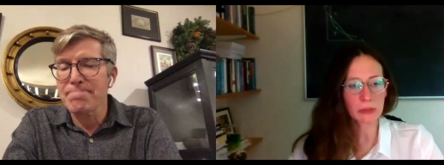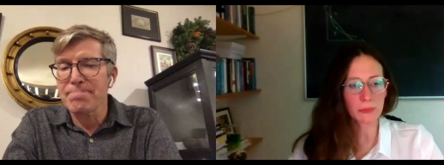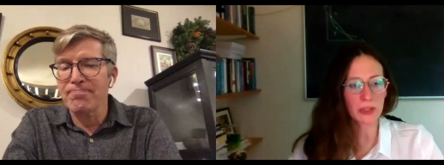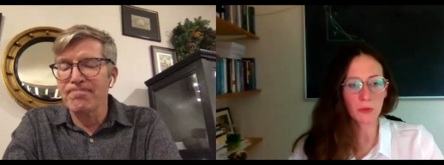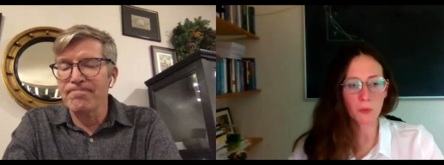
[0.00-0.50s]

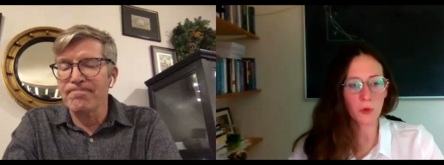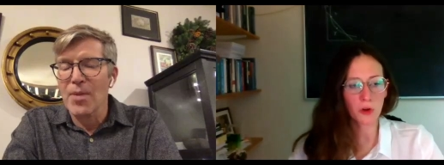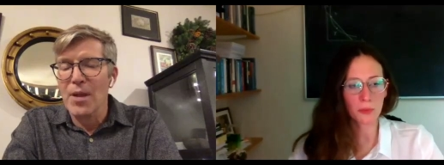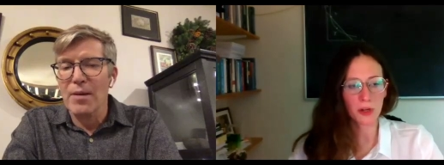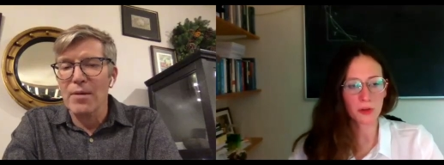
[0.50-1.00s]
Speaker 1: little bit
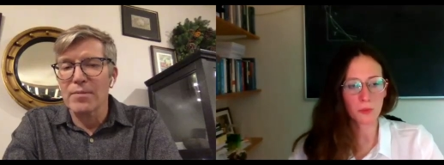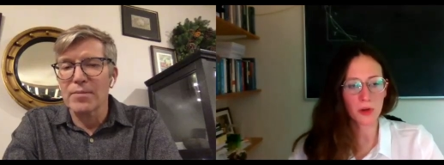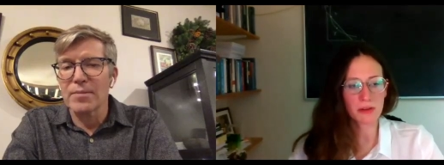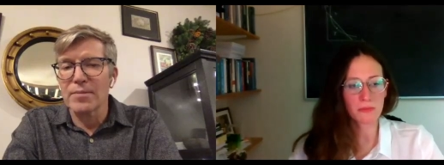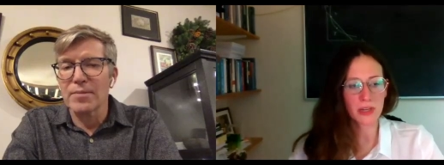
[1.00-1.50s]
more about
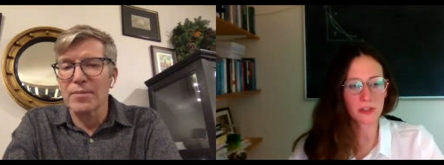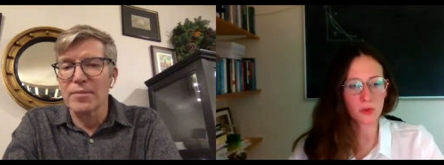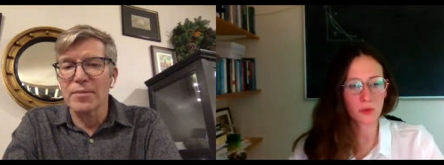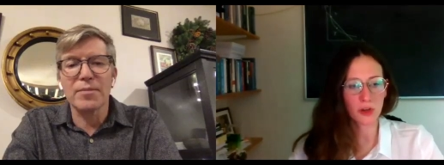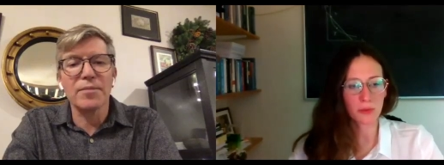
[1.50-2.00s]
what it
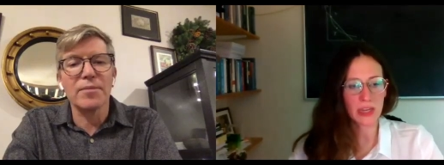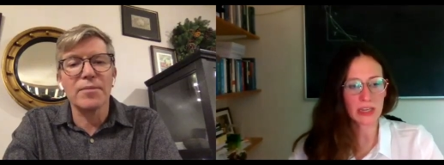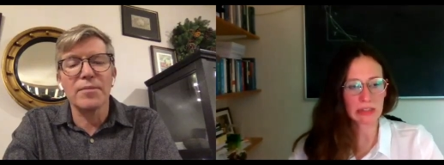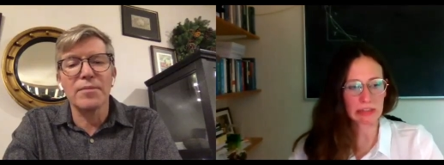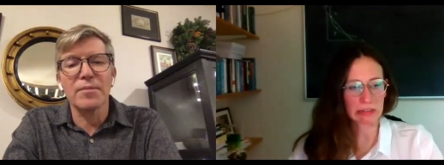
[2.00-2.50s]
means to
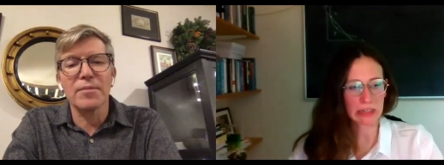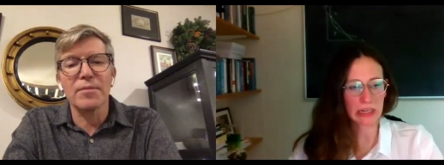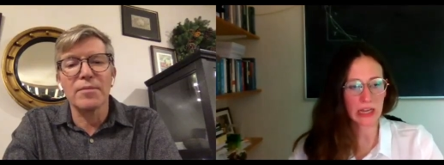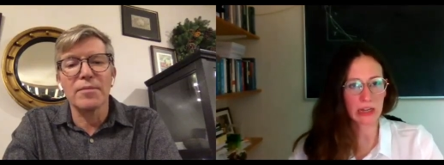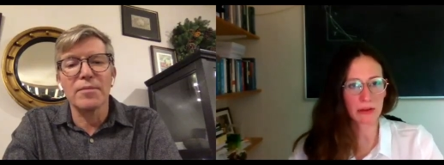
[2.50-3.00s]
commit
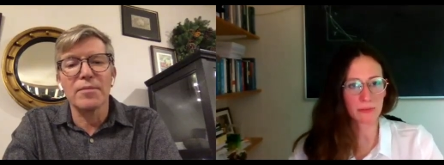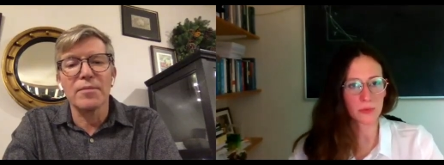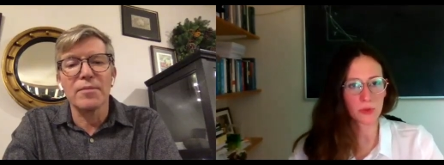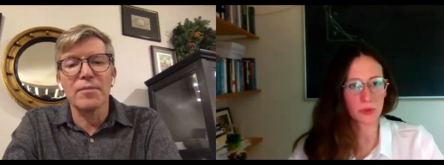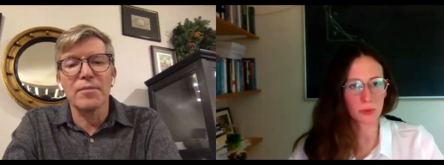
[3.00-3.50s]

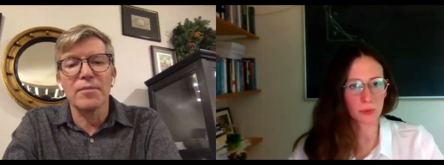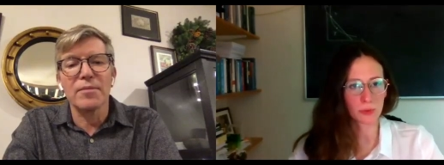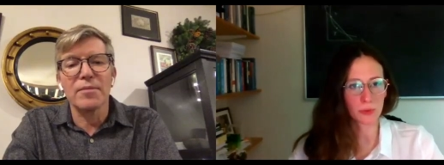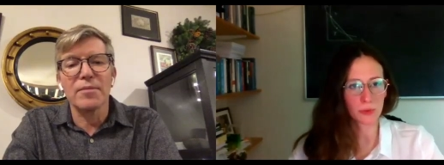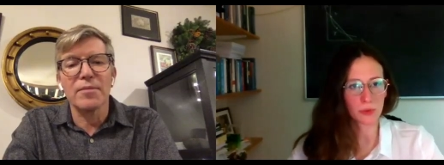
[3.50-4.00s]
um,
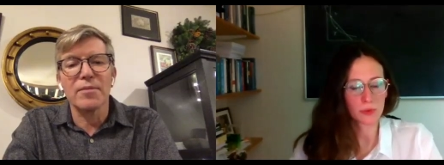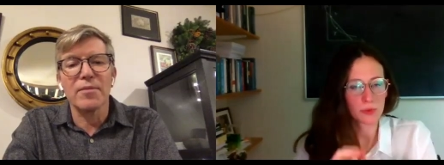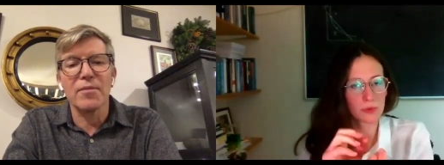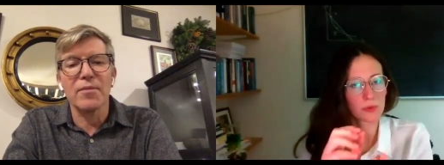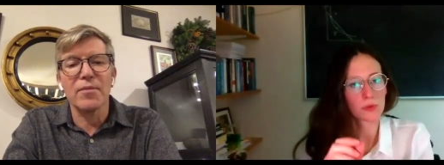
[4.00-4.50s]
to
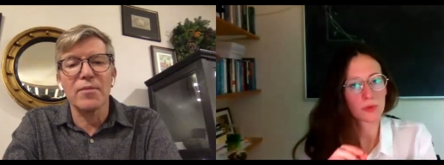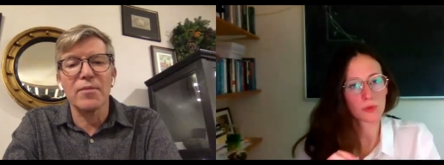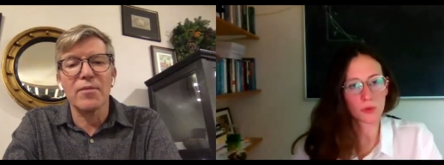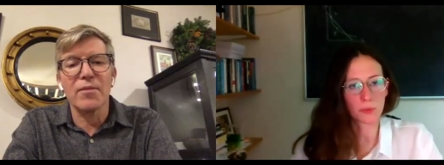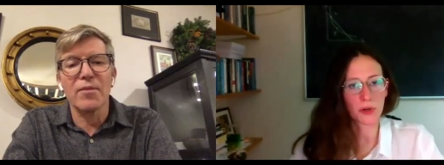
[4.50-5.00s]

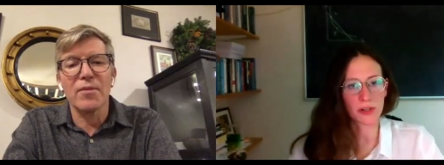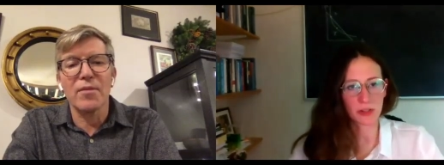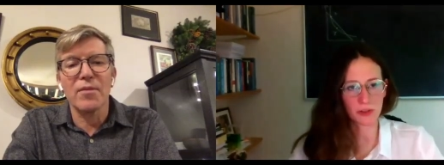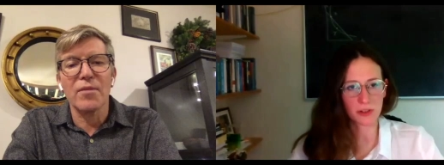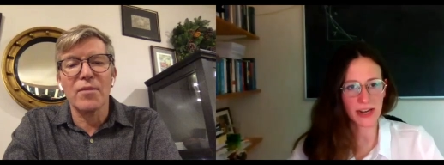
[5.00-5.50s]
to a
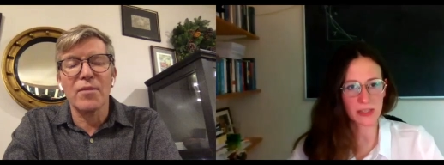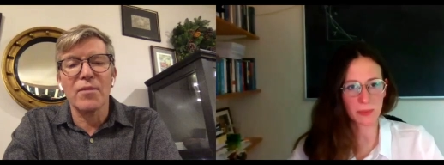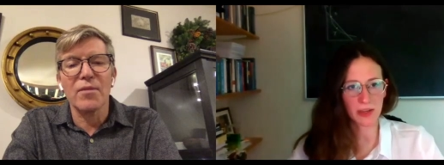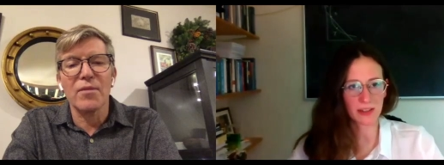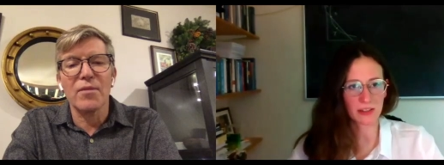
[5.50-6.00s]
particular
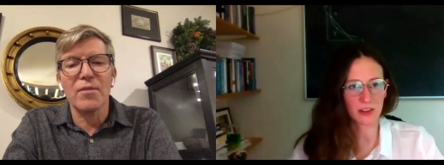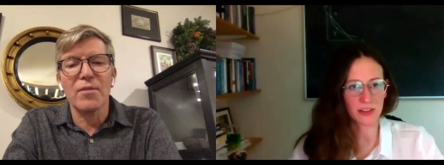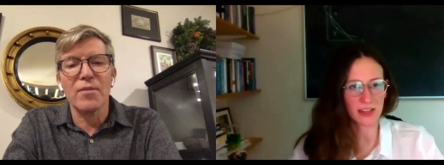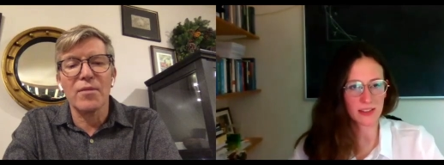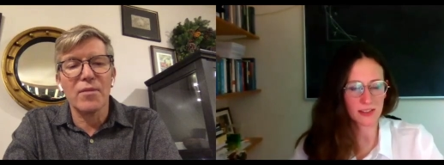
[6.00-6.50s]
aspect and
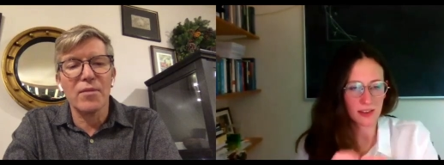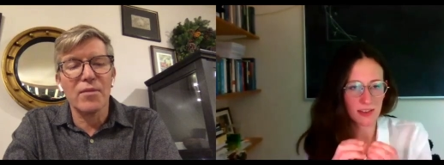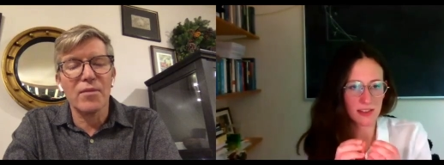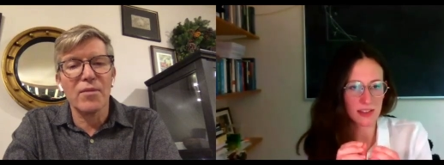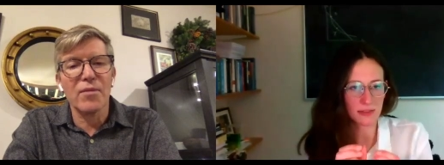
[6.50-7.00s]
how that's
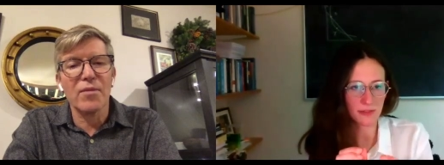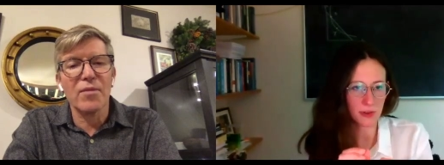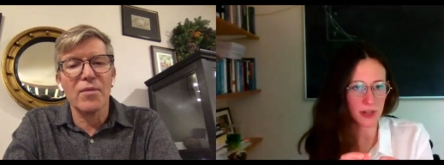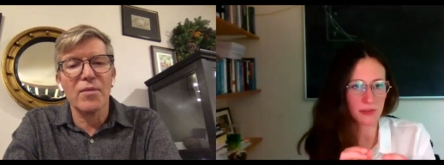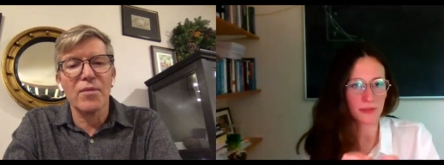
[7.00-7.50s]

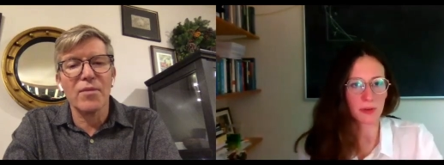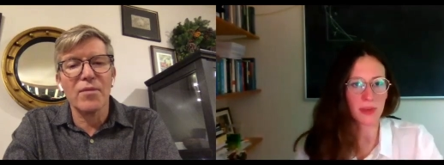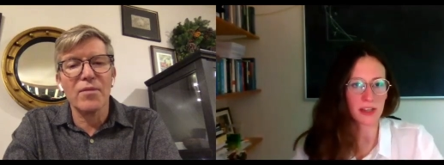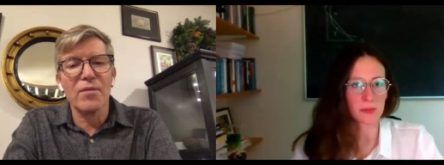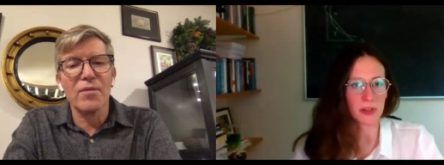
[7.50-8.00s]
different
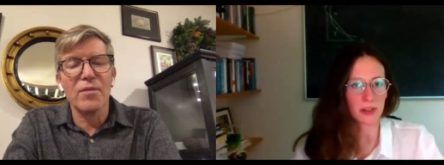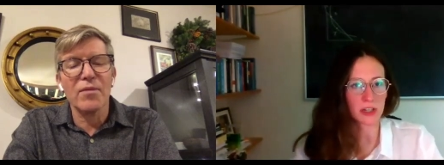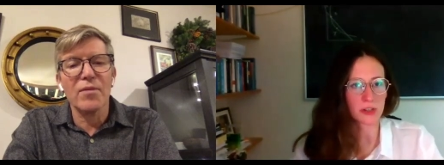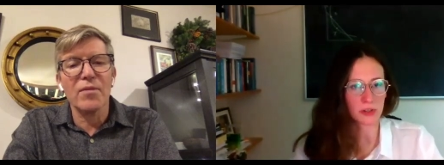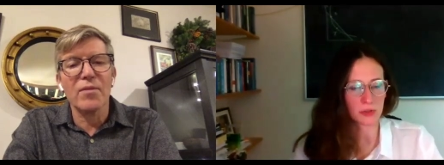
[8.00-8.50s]
from
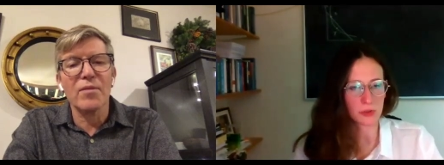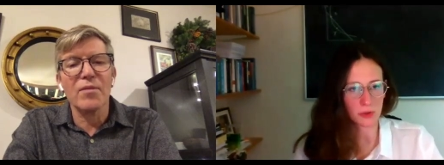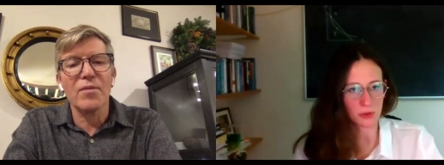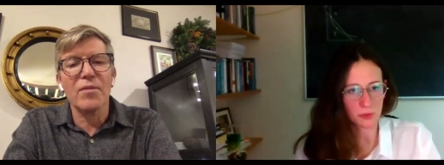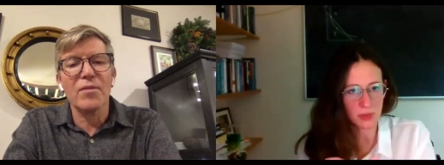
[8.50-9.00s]
expectations.
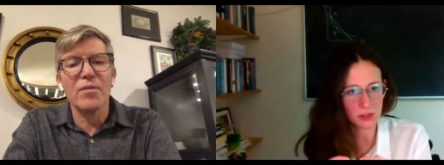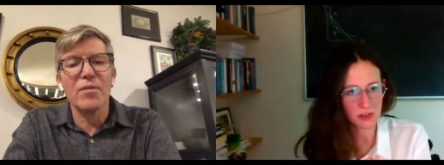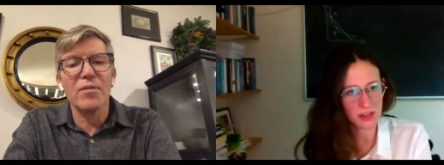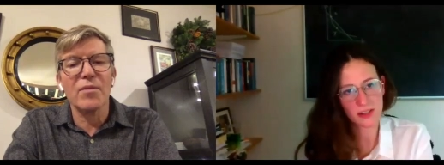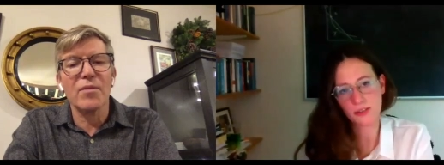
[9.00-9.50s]
So you
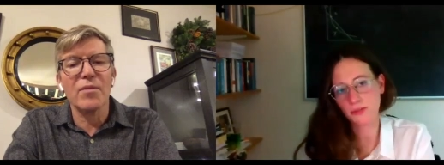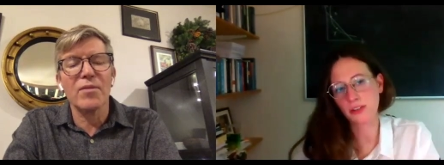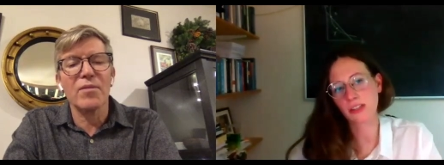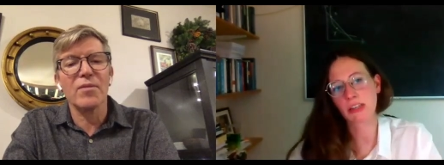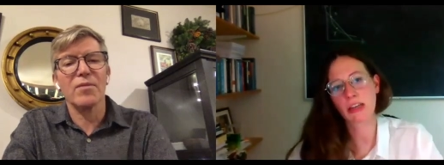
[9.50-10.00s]
mentioned that
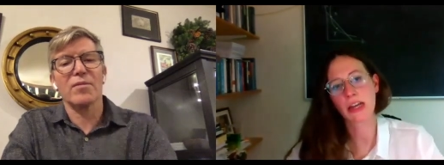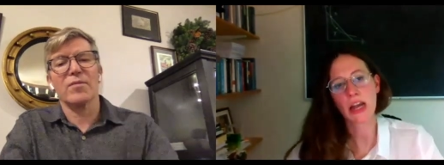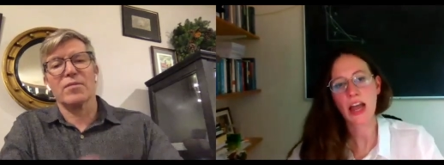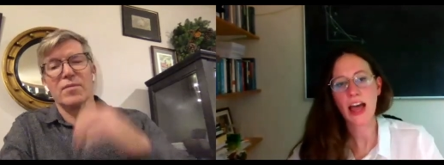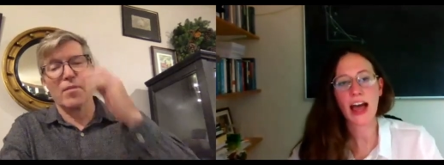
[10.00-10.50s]
difference, and I
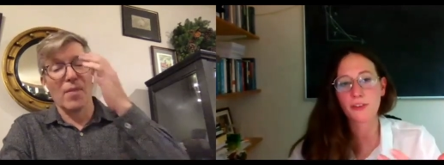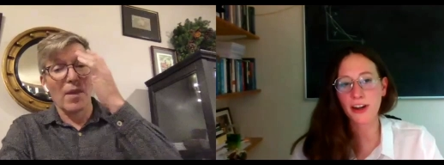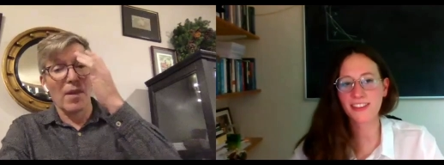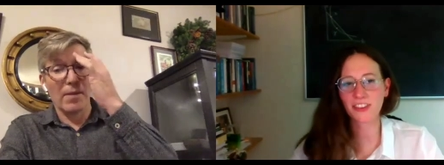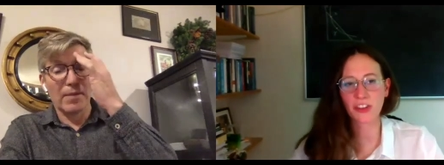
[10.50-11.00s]
I
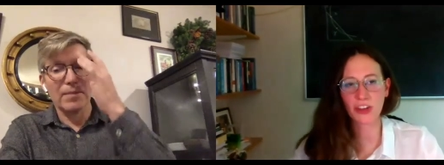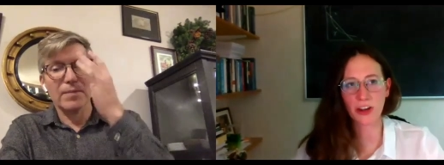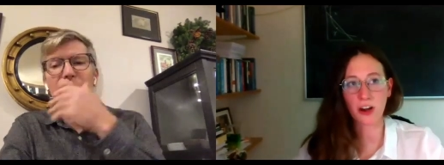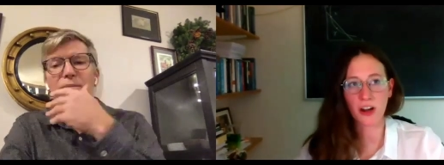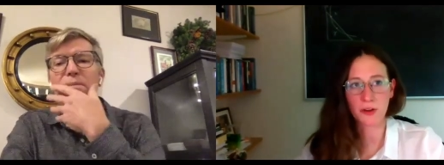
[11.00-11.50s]
read
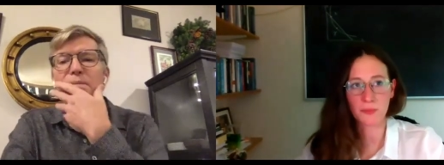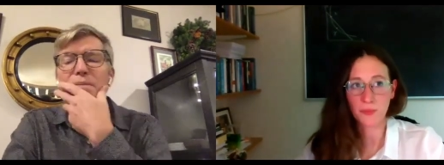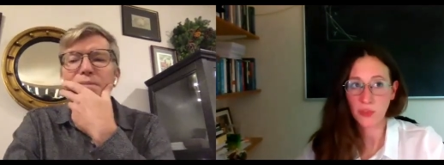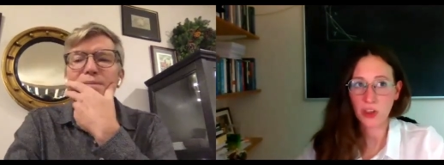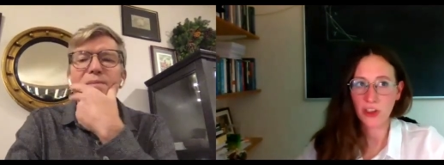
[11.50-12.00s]
the um,